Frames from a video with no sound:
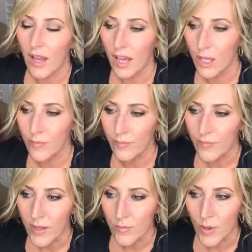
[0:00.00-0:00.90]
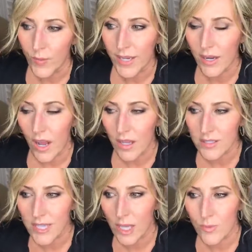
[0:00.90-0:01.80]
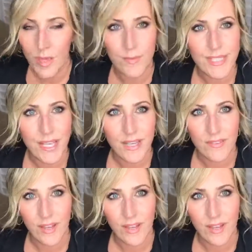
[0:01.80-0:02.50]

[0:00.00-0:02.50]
But we could also maybe take